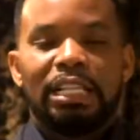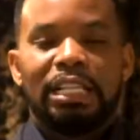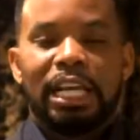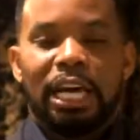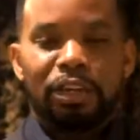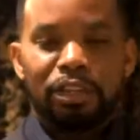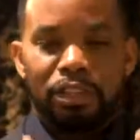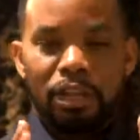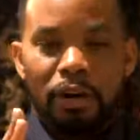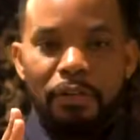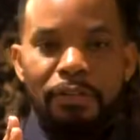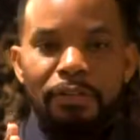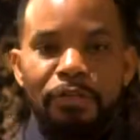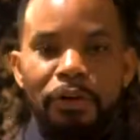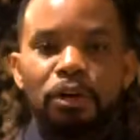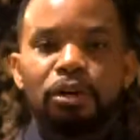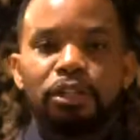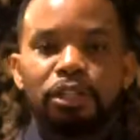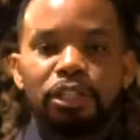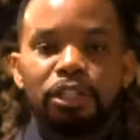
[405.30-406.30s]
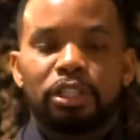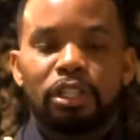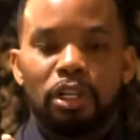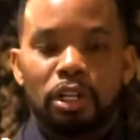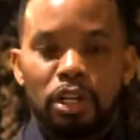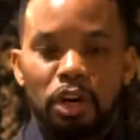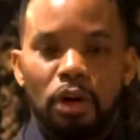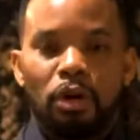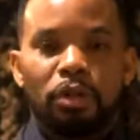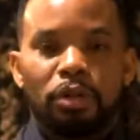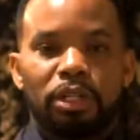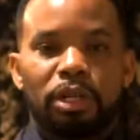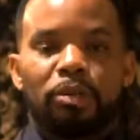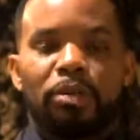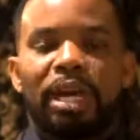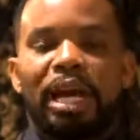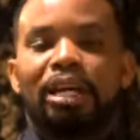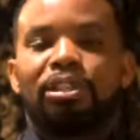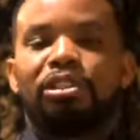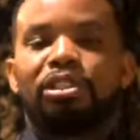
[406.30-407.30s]
That is our first goal that
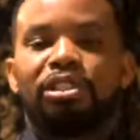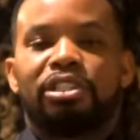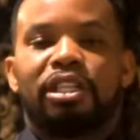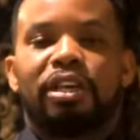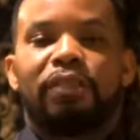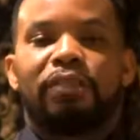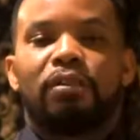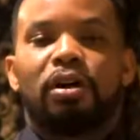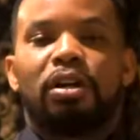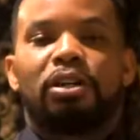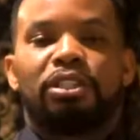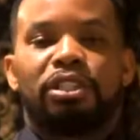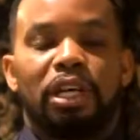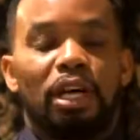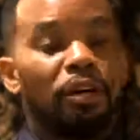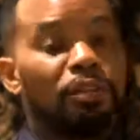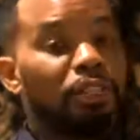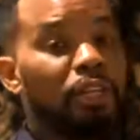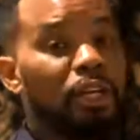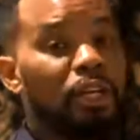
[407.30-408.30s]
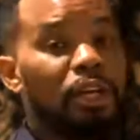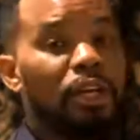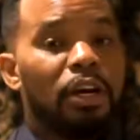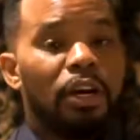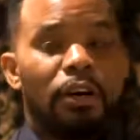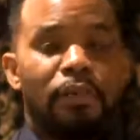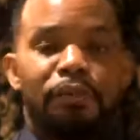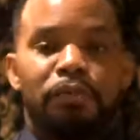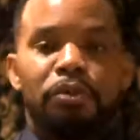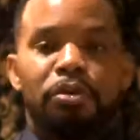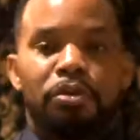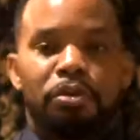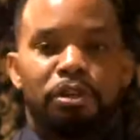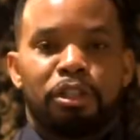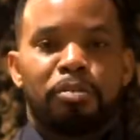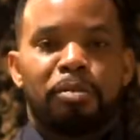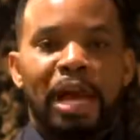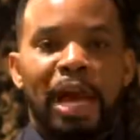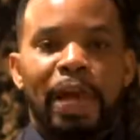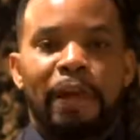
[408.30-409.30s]
we actually set for ourselves a few
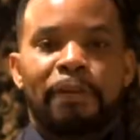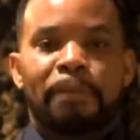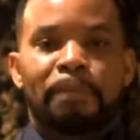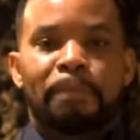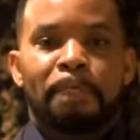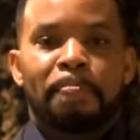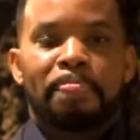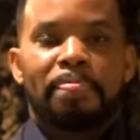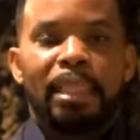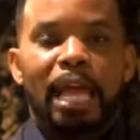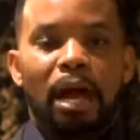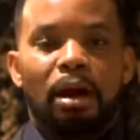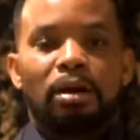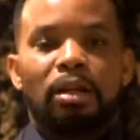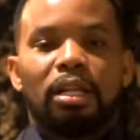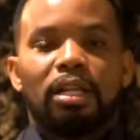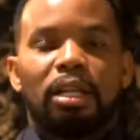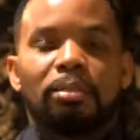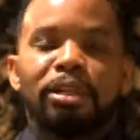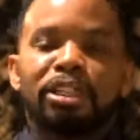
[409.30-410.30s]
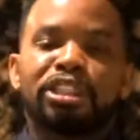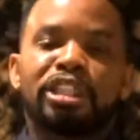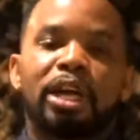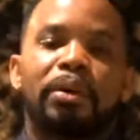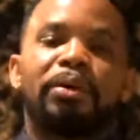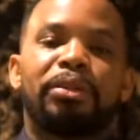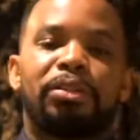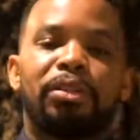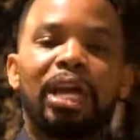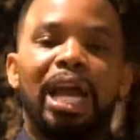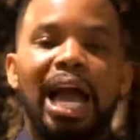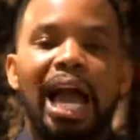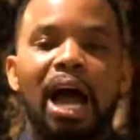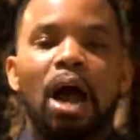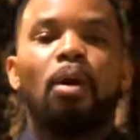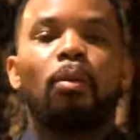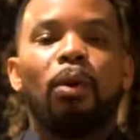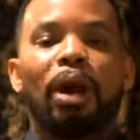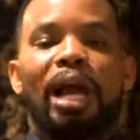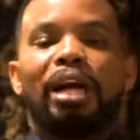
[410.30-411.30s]
years back. Now, let me share with you
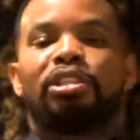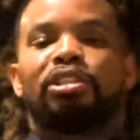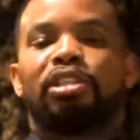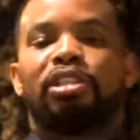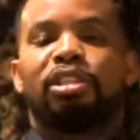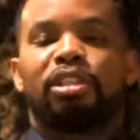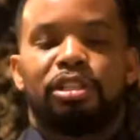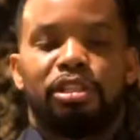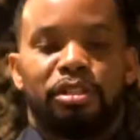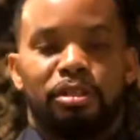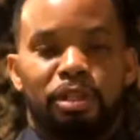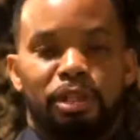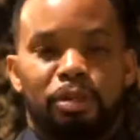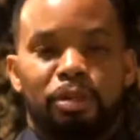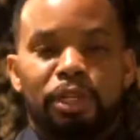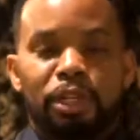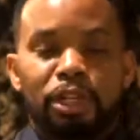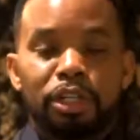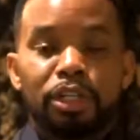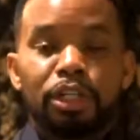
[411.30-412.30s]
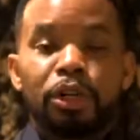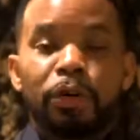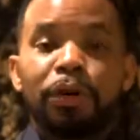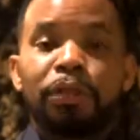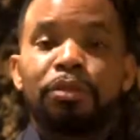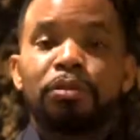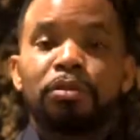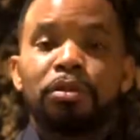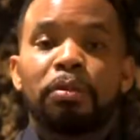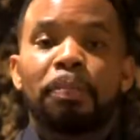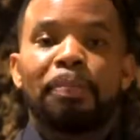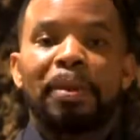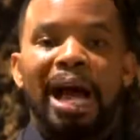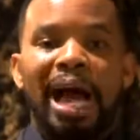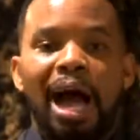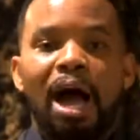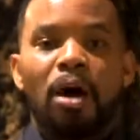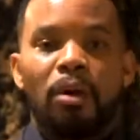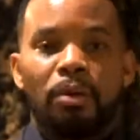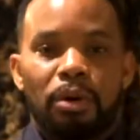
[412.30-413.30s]
how we're actually going to do this. We're going to do it through the
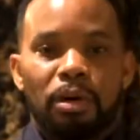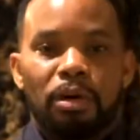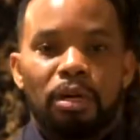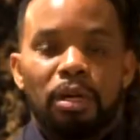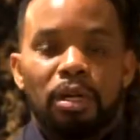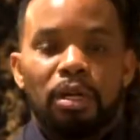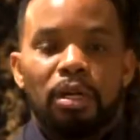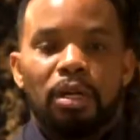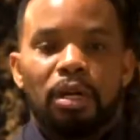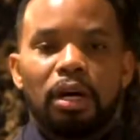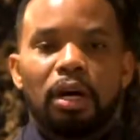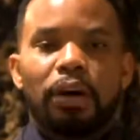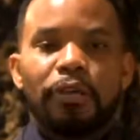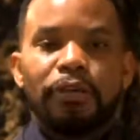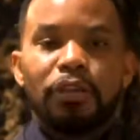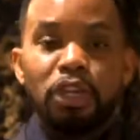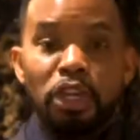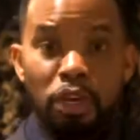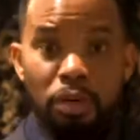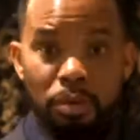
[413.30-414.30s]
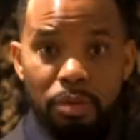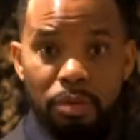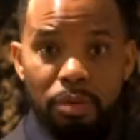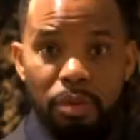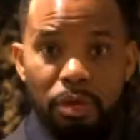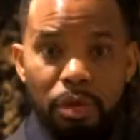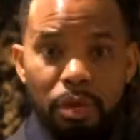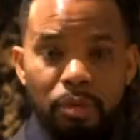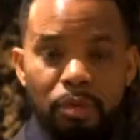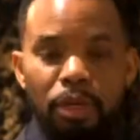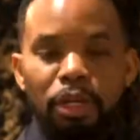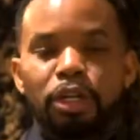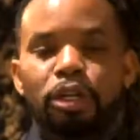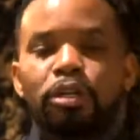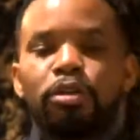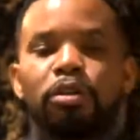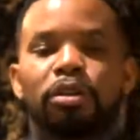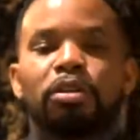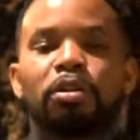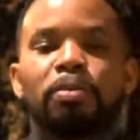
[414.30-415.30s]
power of you. We're going
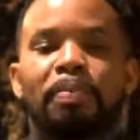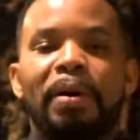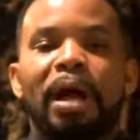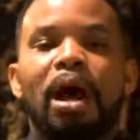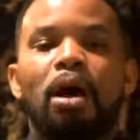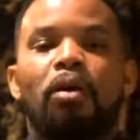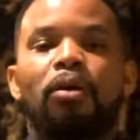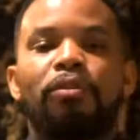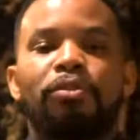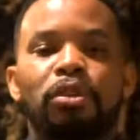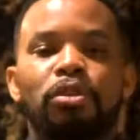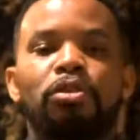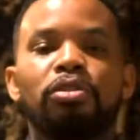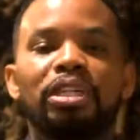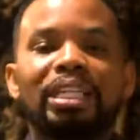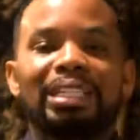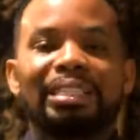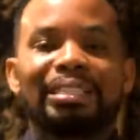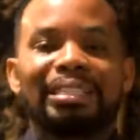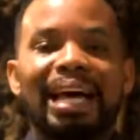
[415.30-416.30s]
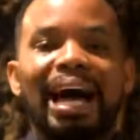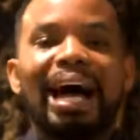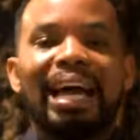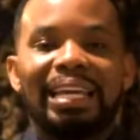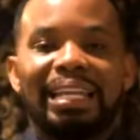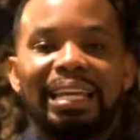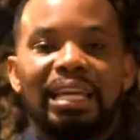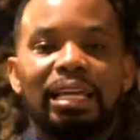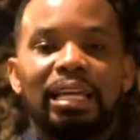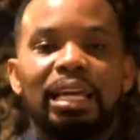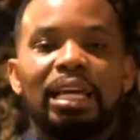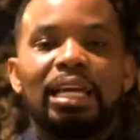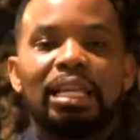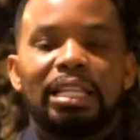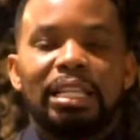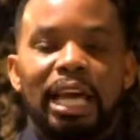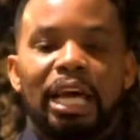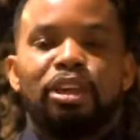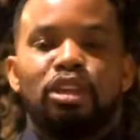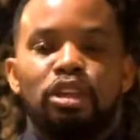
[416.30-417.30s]
to do it through the power of you deciding
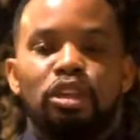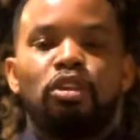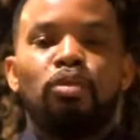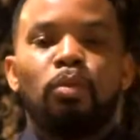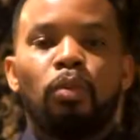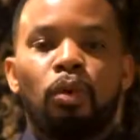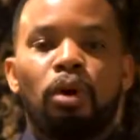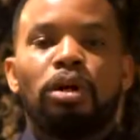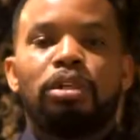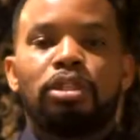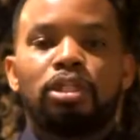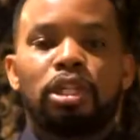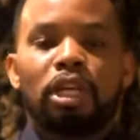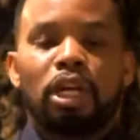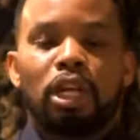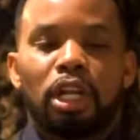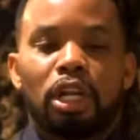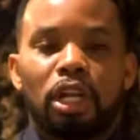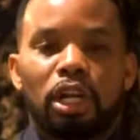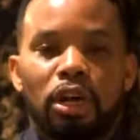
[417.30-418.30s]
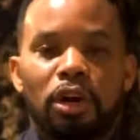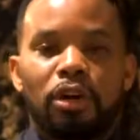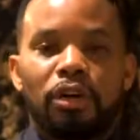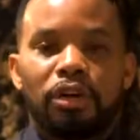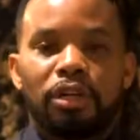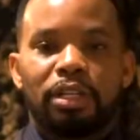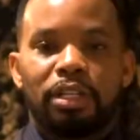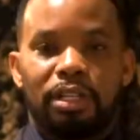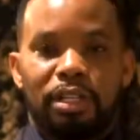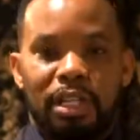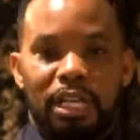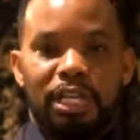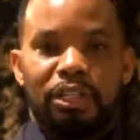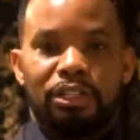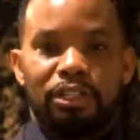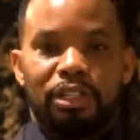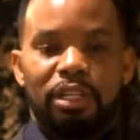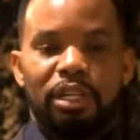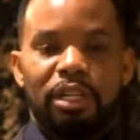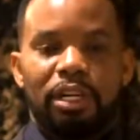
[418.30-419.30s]
that you want to learn
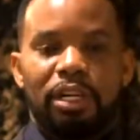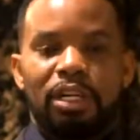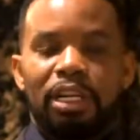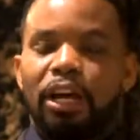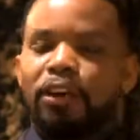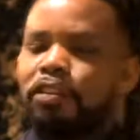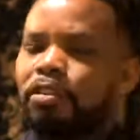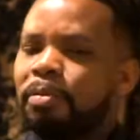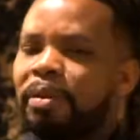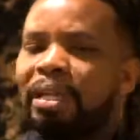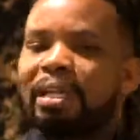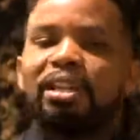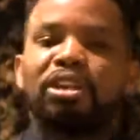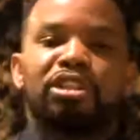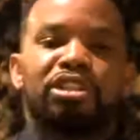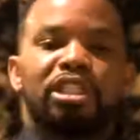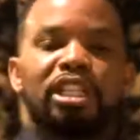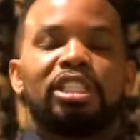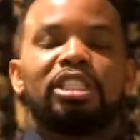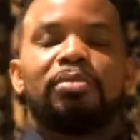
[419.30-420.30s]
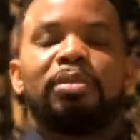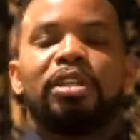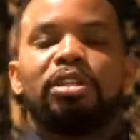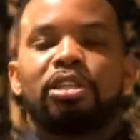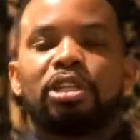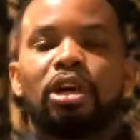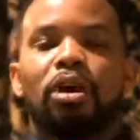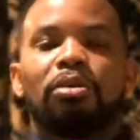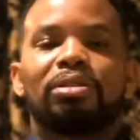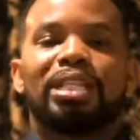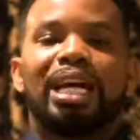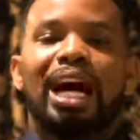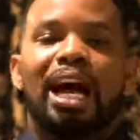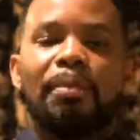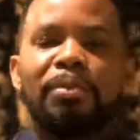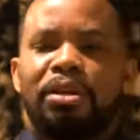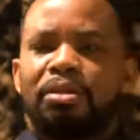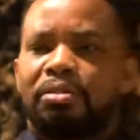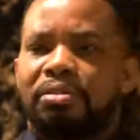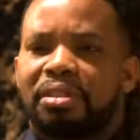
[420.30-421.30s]
this. Now, you've been listening to me this whole
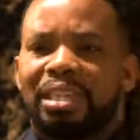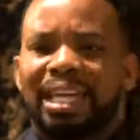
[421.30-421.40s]
time and you're